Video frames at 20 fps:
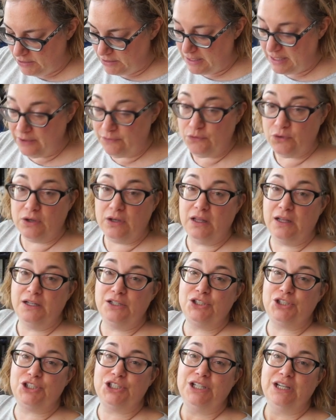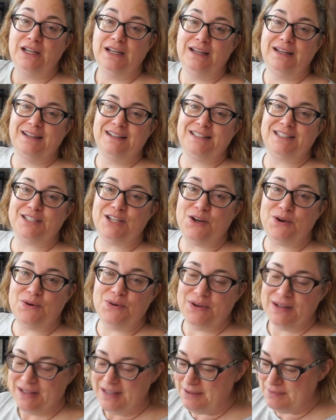today for lunch.
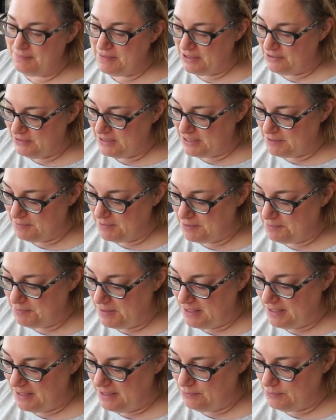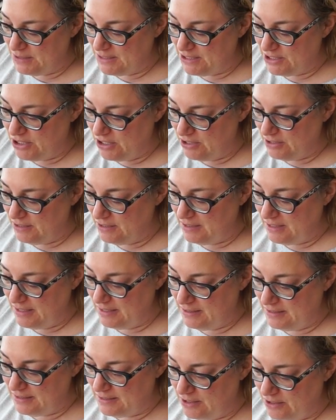So my Christmas baking was started
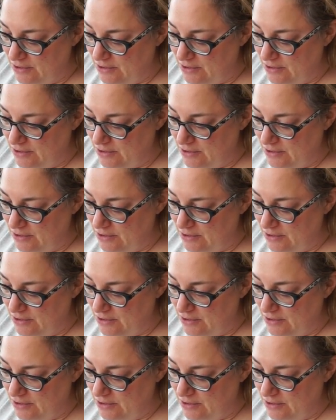and is